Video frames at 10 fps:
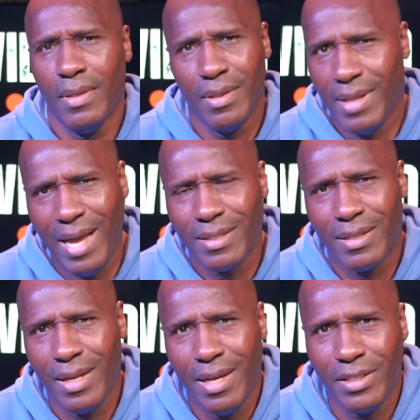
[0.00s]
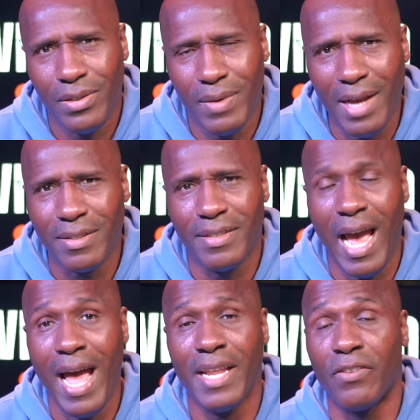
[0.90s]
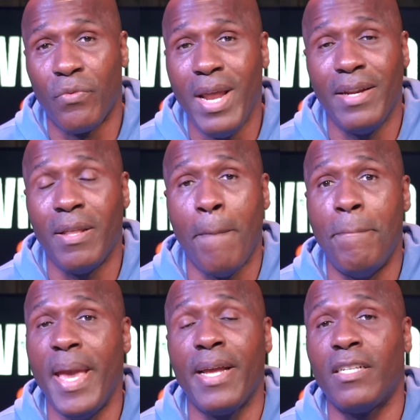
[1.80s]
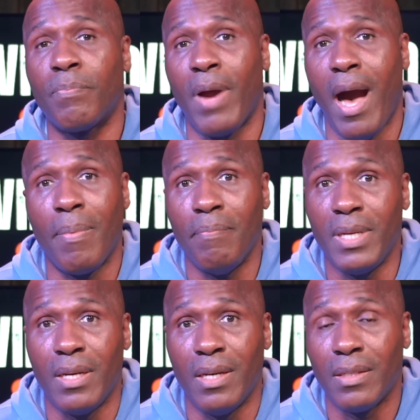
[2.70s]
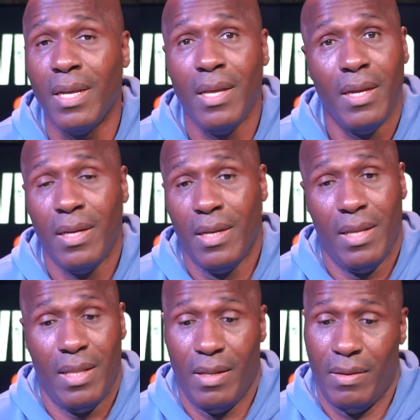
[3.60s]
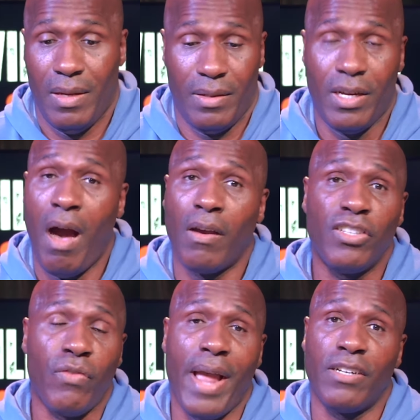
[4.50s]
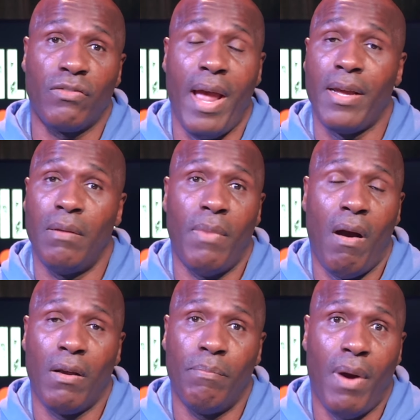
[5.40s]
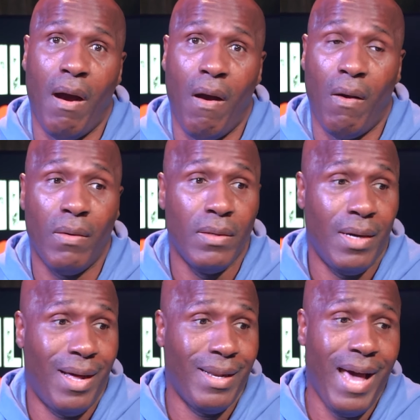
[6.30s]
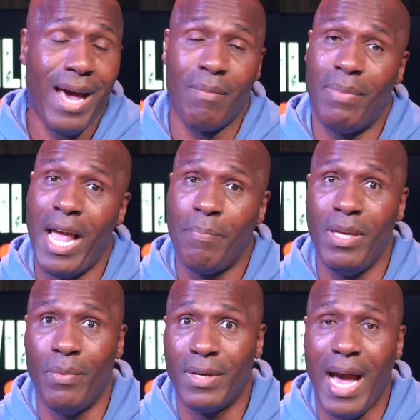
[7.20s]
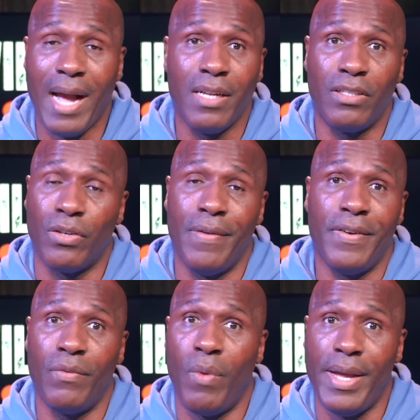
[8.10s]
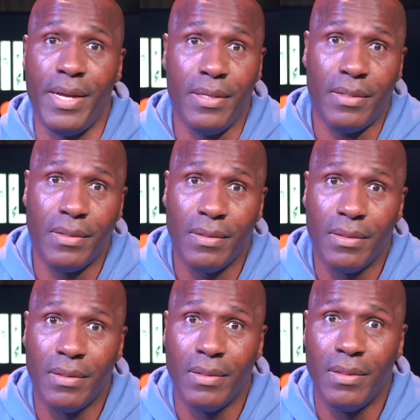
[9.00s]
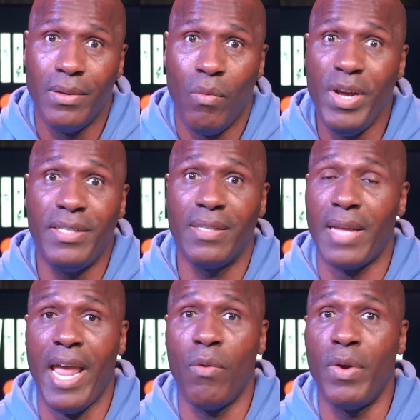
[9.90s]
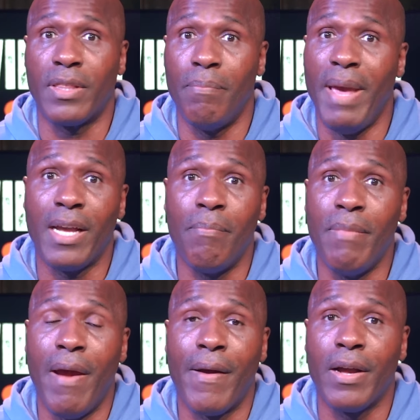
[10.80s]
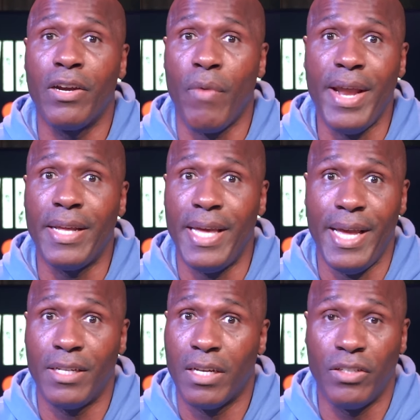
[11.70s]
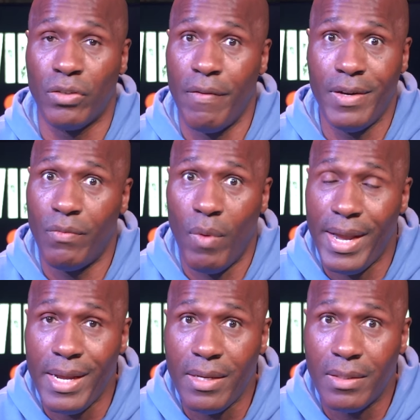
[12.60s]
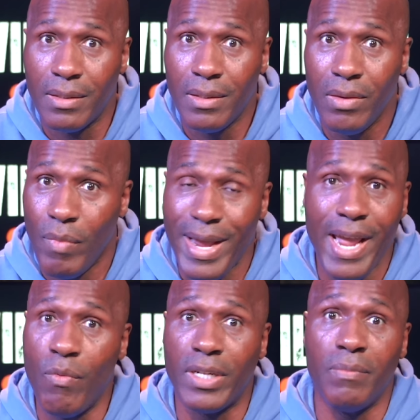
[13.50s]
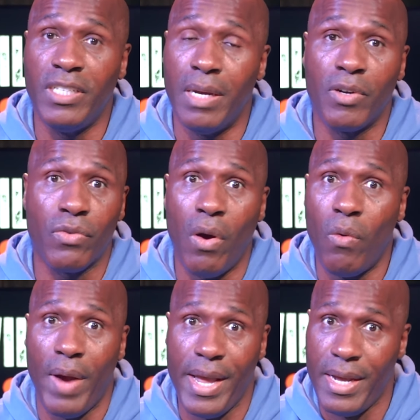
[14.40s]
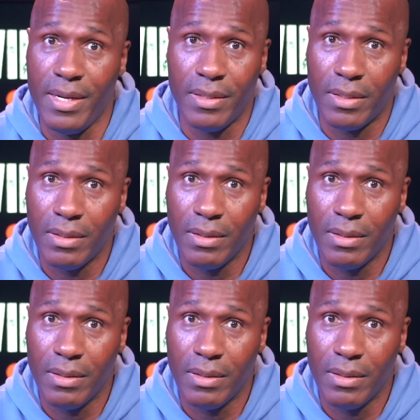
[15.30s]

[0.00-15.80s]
That's the issue. That's that is really the biggest problem because the call a strike a strike and a ball a ball. A lot of black people got conservative ways. We just ain't with the make America great again conservative ways. We ain't with the Jim Crow ways.